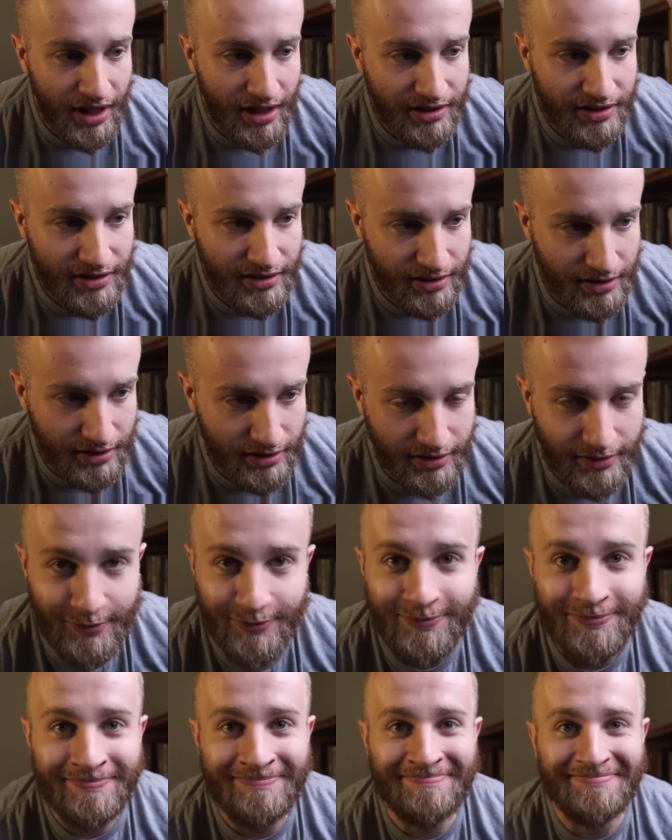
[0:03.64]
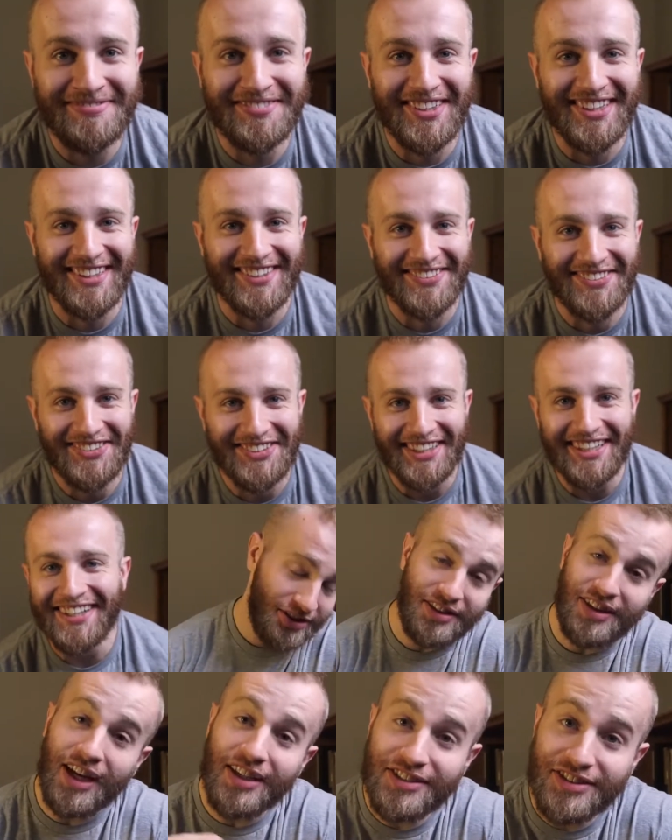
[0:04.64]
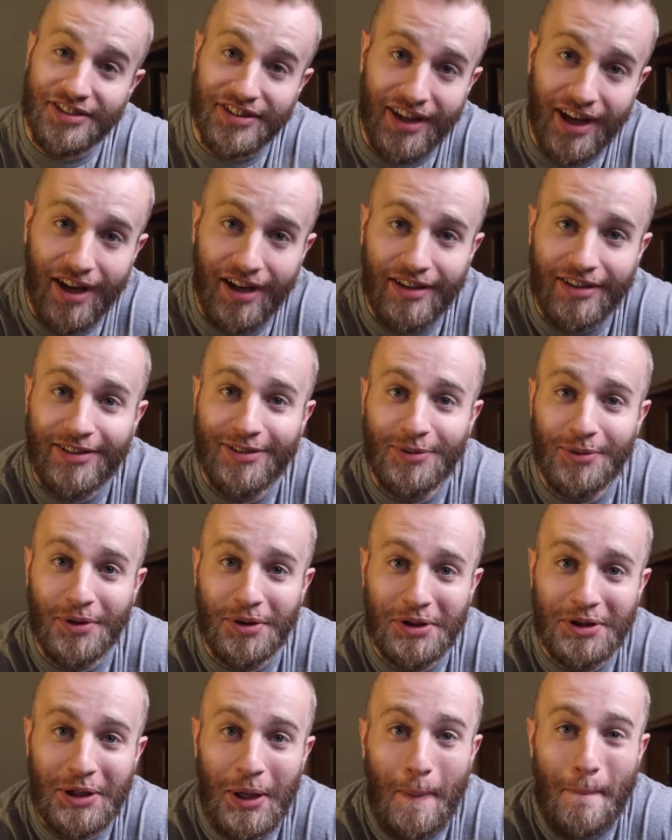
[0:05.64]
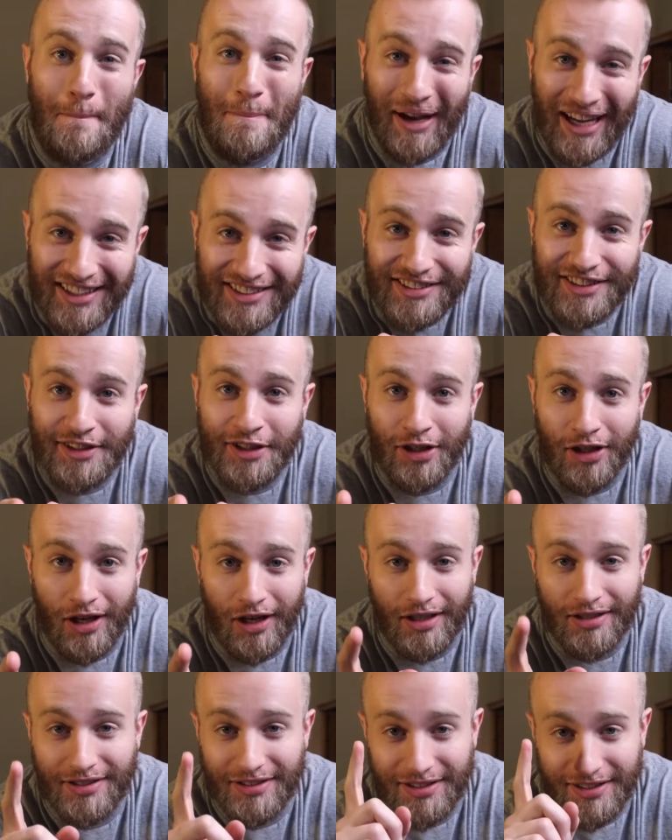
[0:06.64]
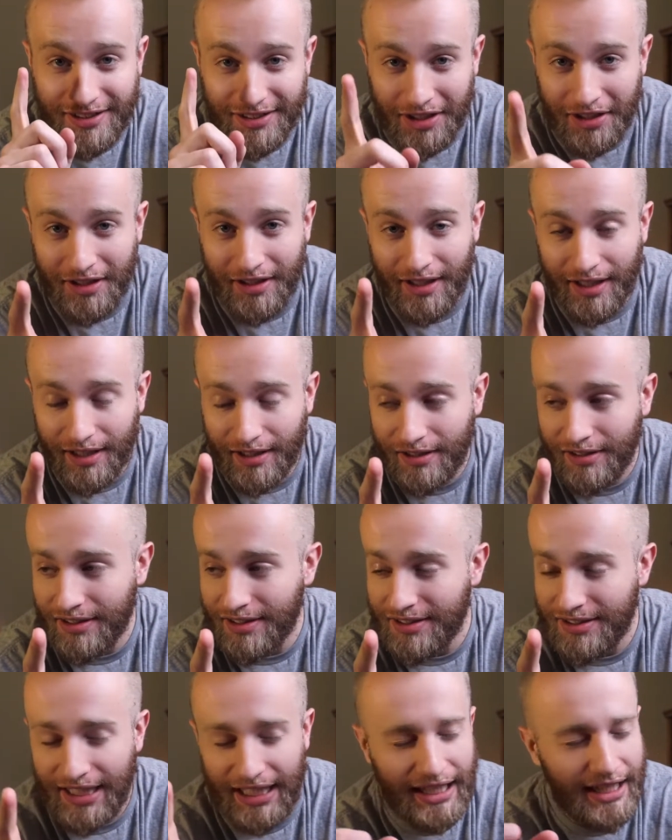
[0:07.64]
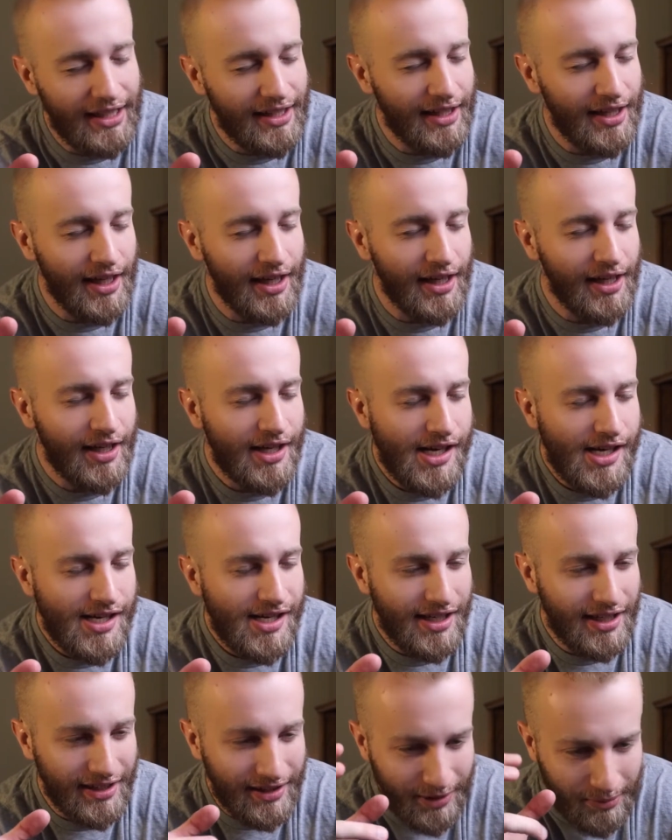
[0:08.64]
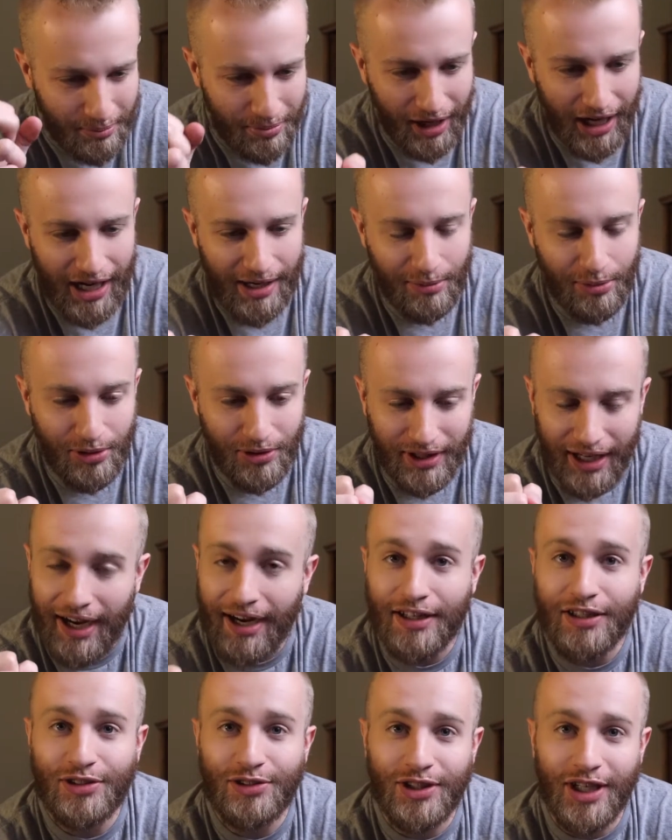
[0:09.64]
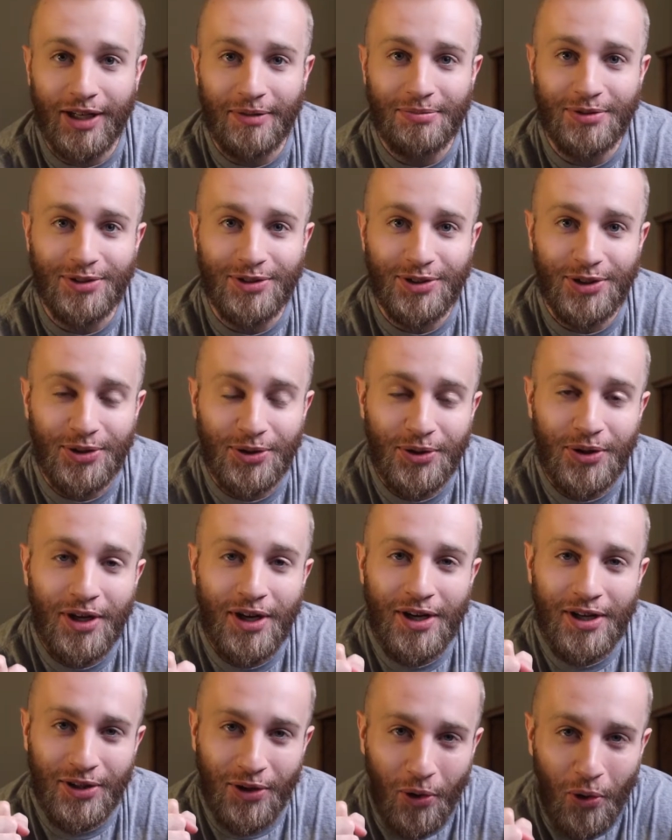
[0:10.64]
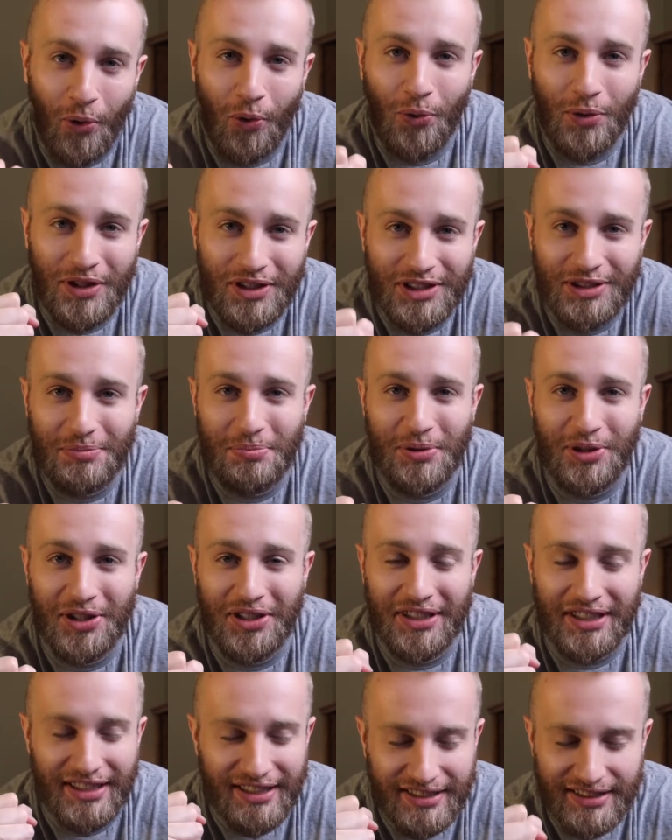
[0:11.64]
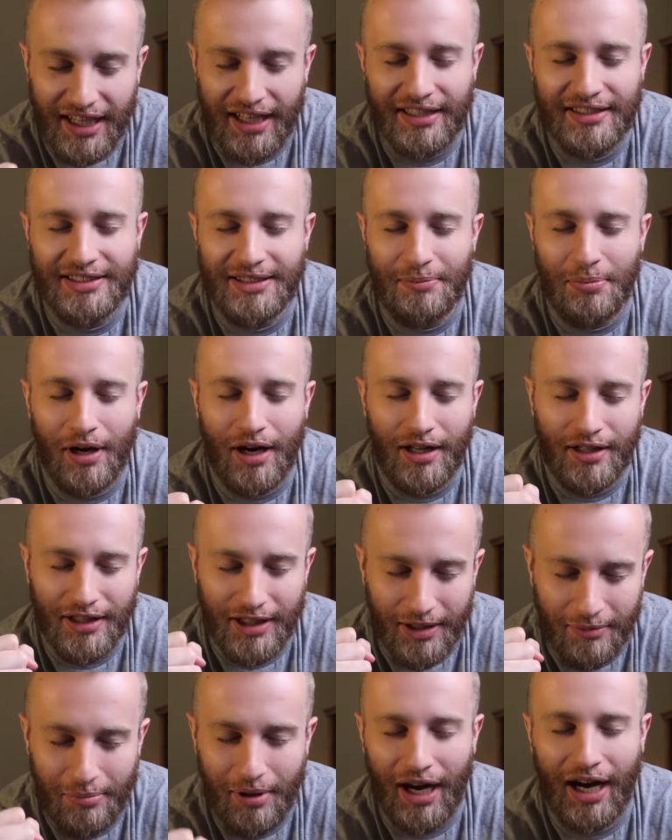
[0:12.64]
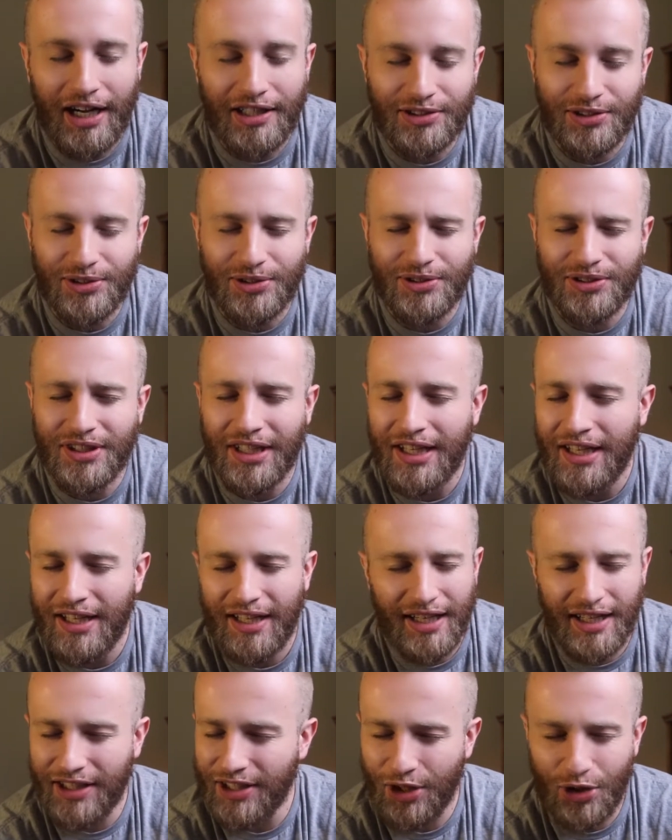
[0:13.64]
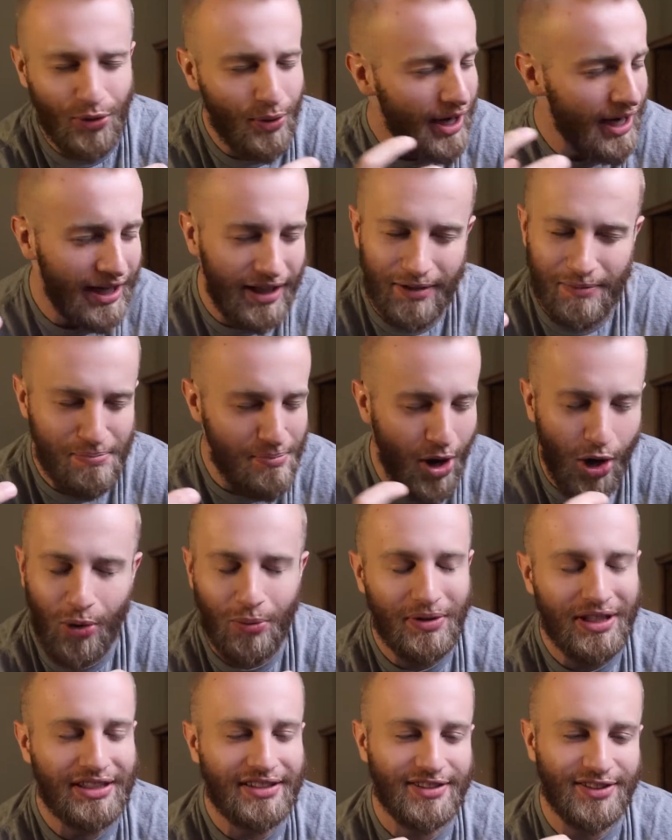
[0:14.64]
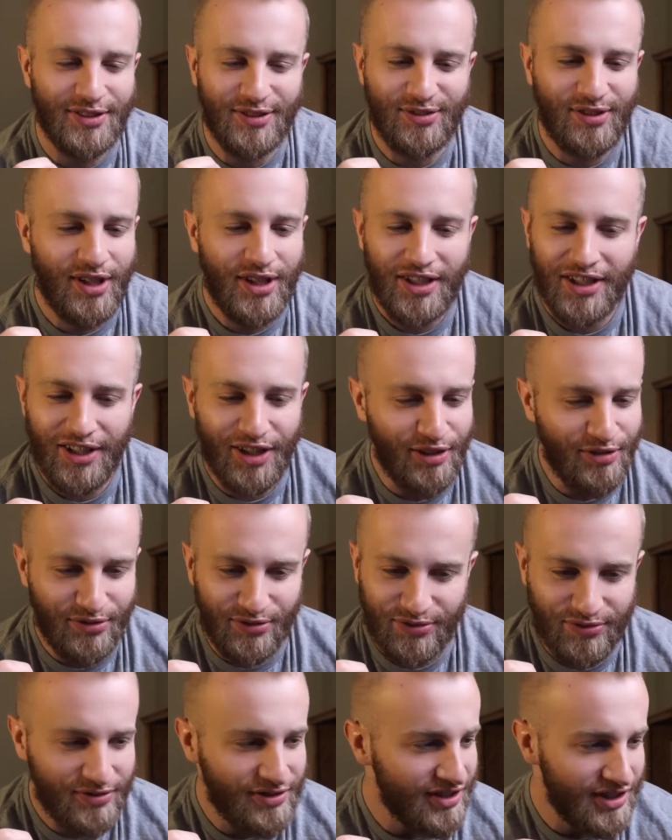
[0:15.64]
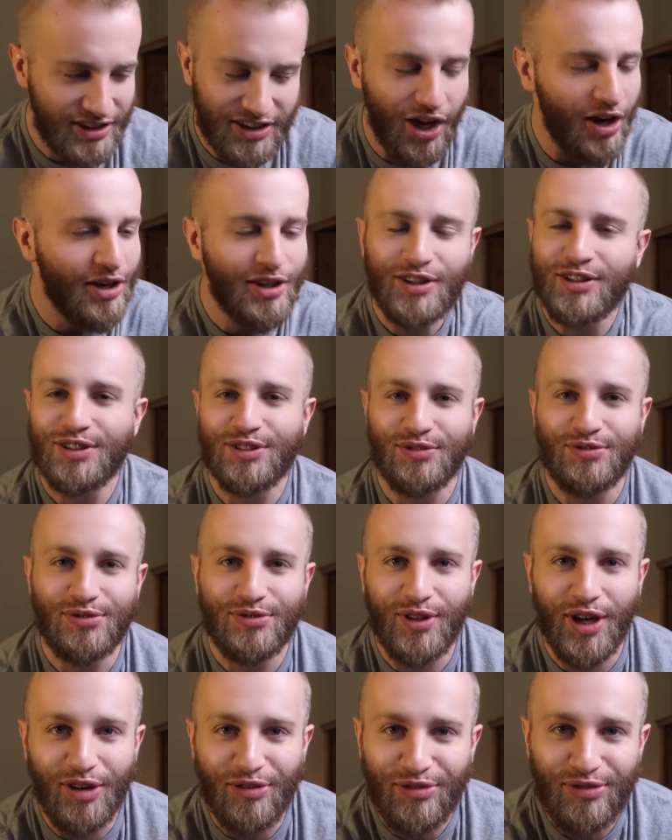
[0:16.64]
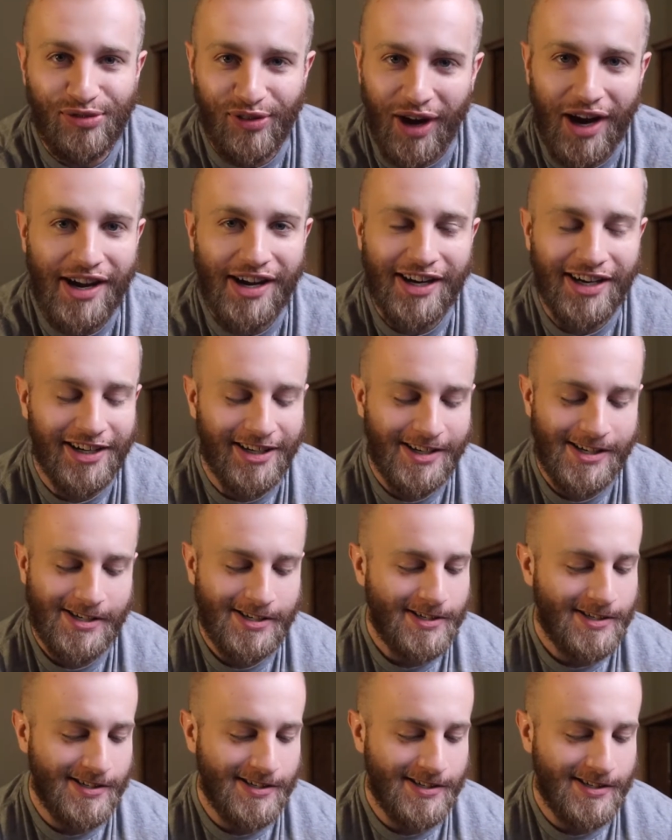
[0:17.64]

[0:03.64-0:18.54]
Testing. Okay. So yesterday was Pentecost Sunday, the day that in the Bible, in Acts chapter 2, the Holy Spirit descends upon the apostles in a great moment of tongues of fire,